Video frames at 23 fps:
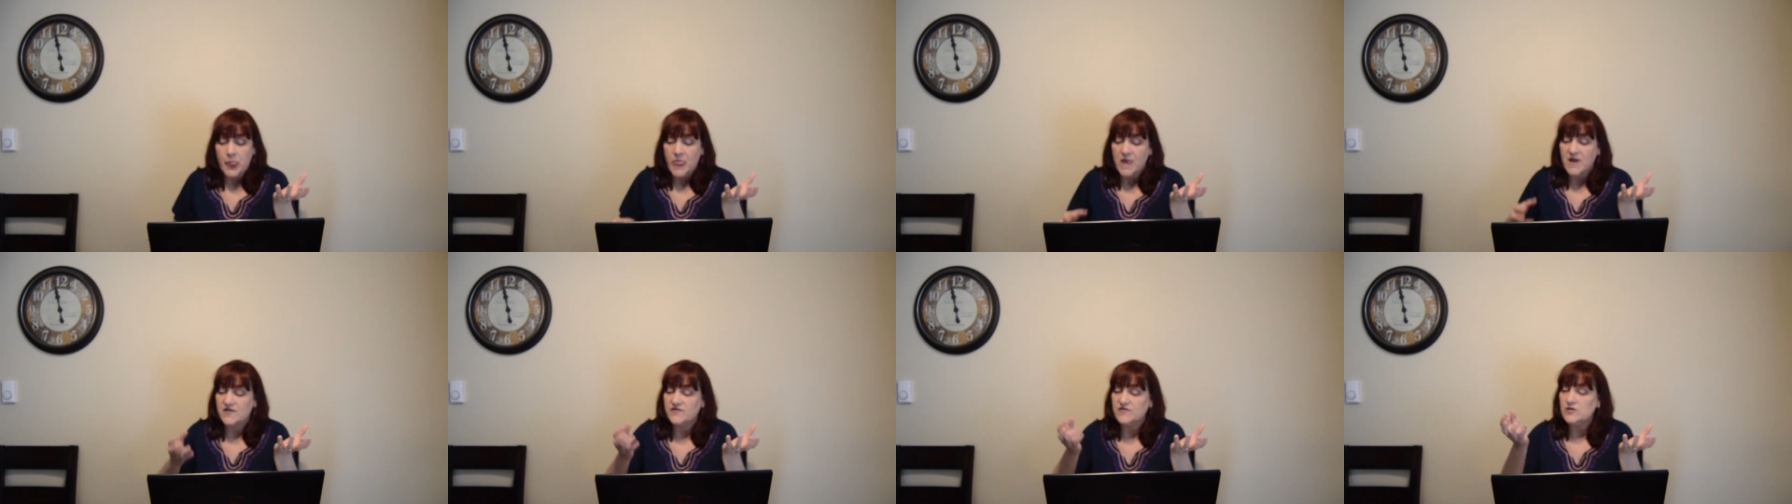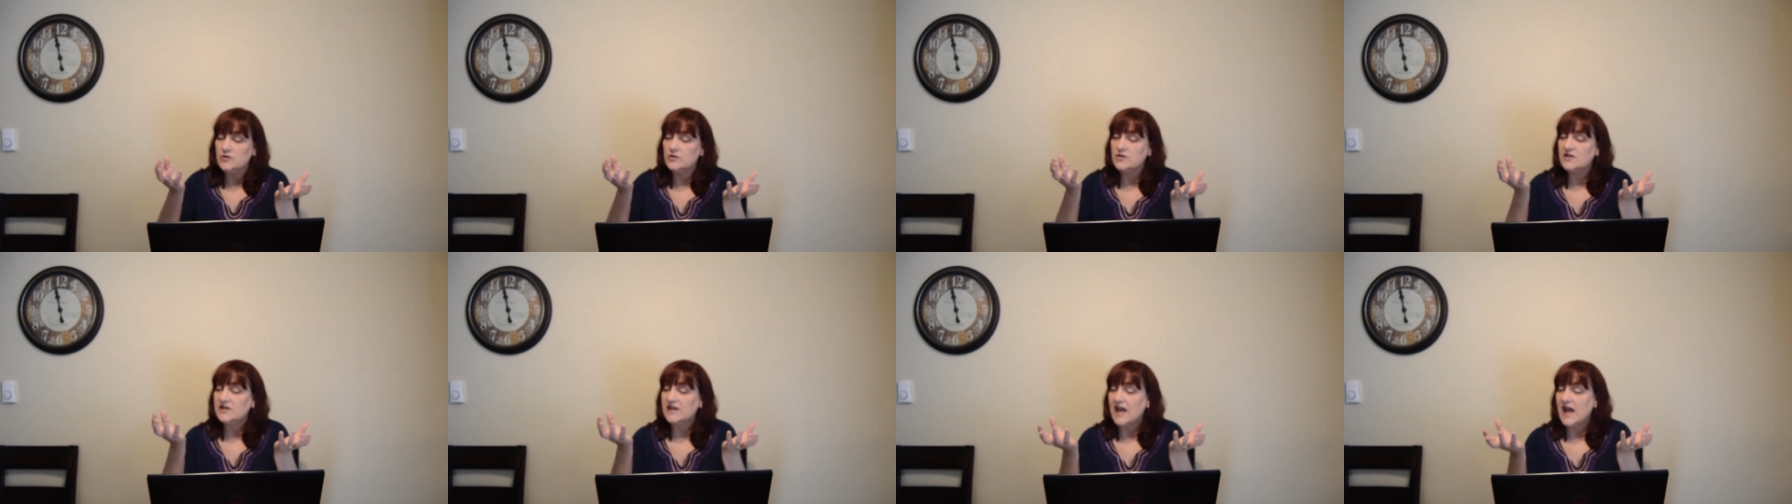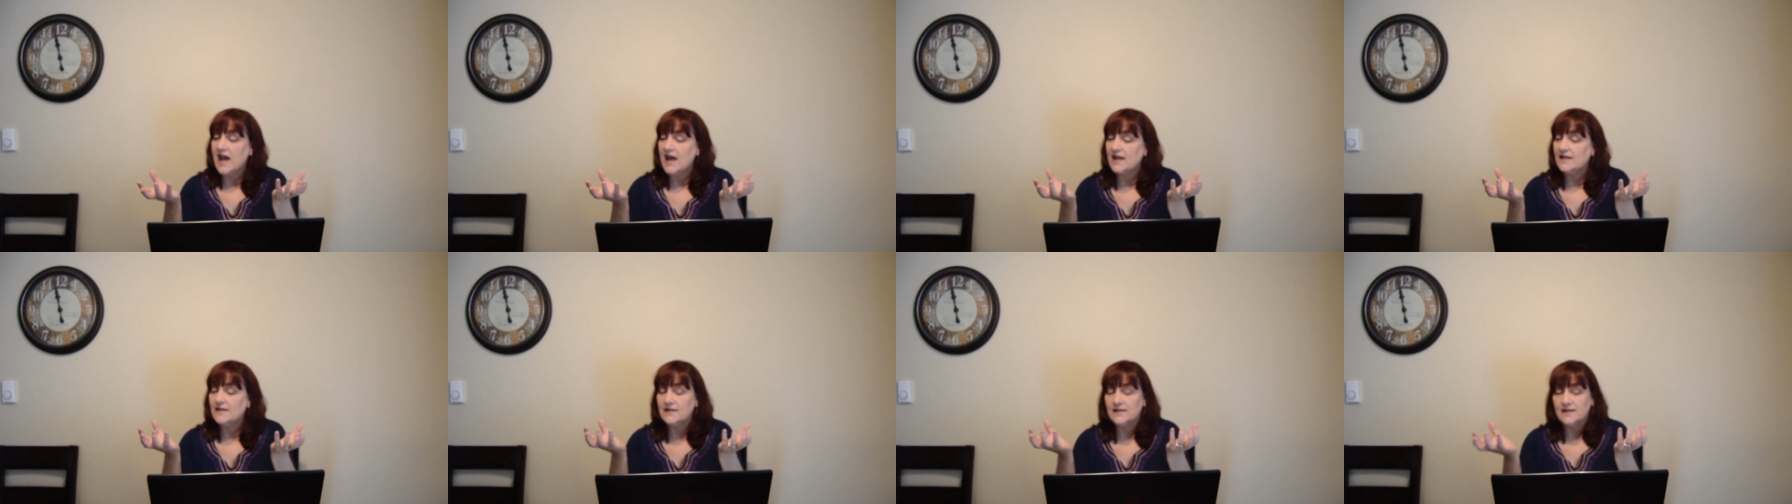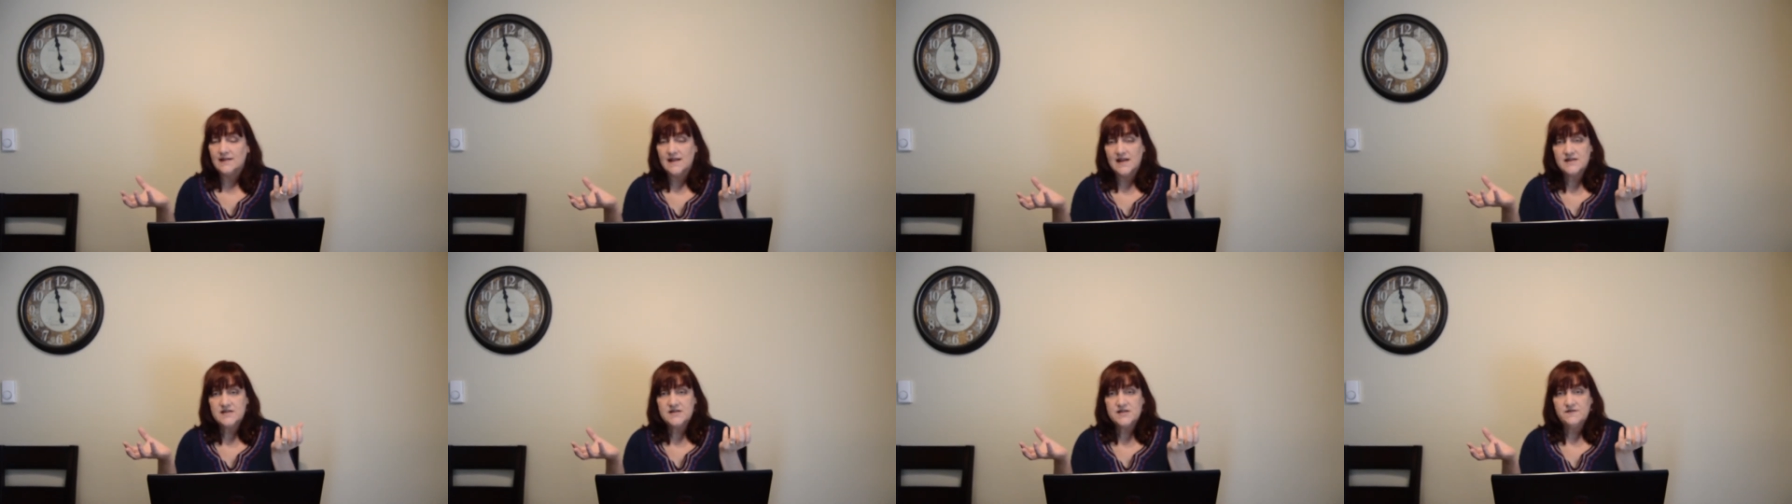If you look at
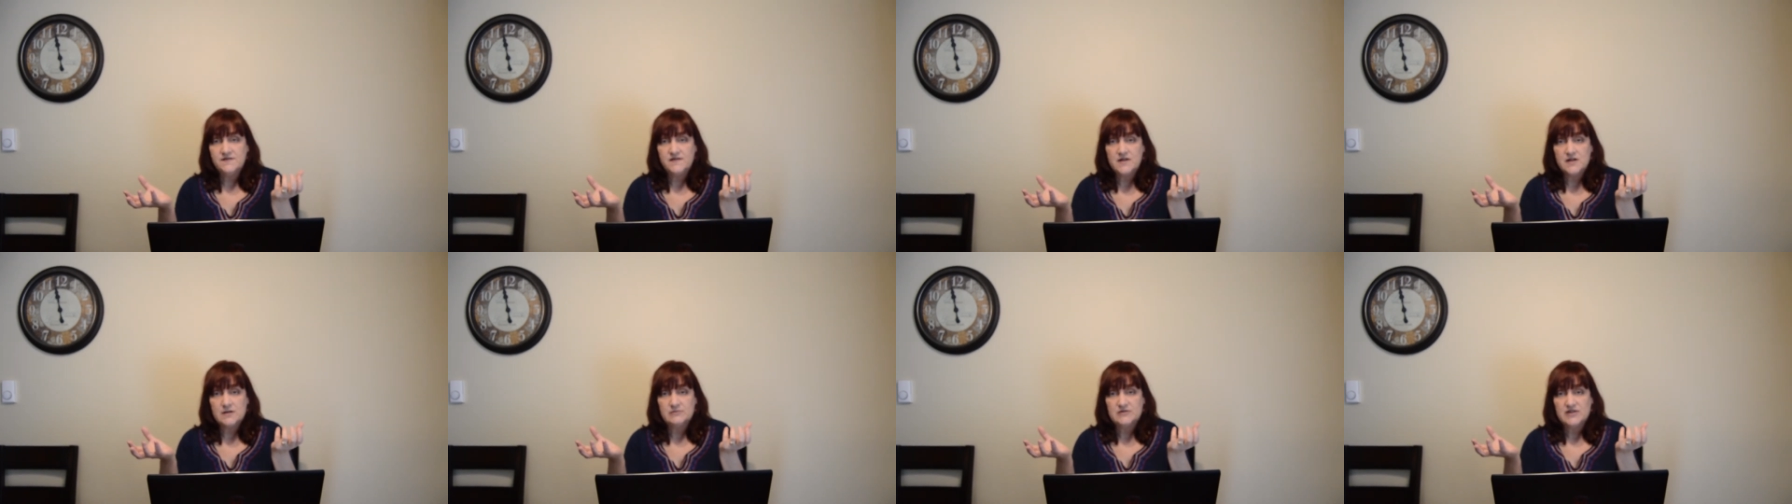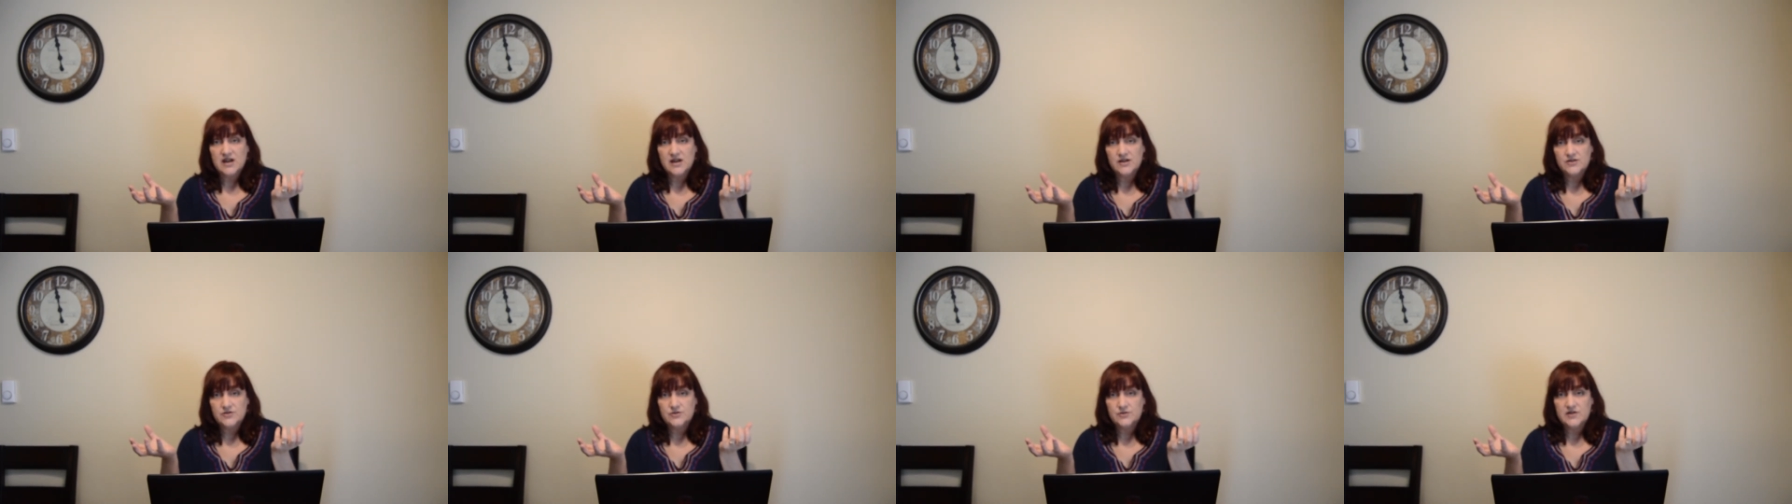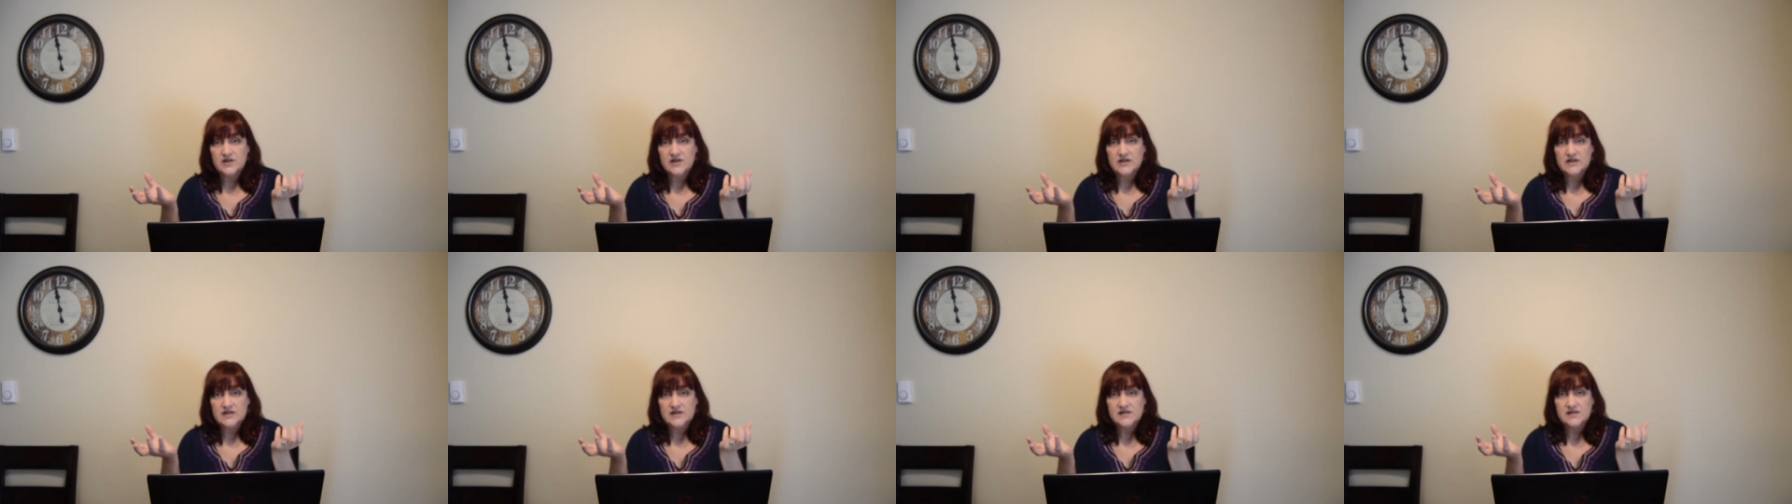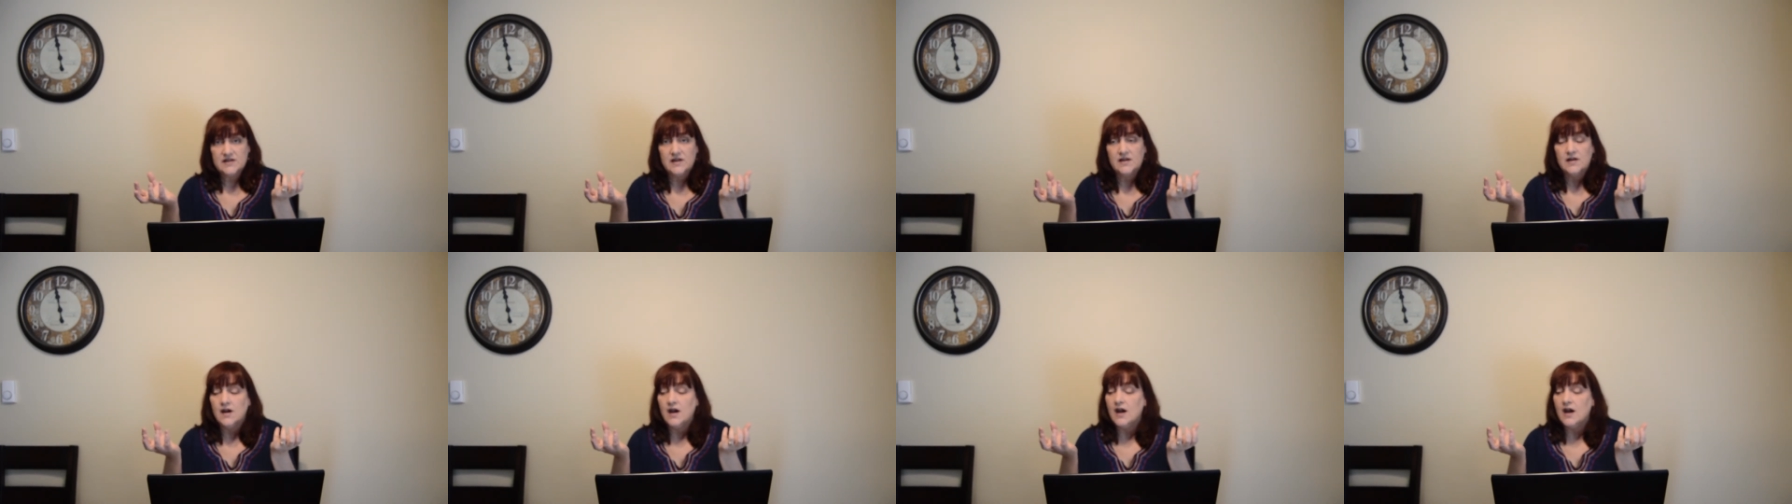less developed countries,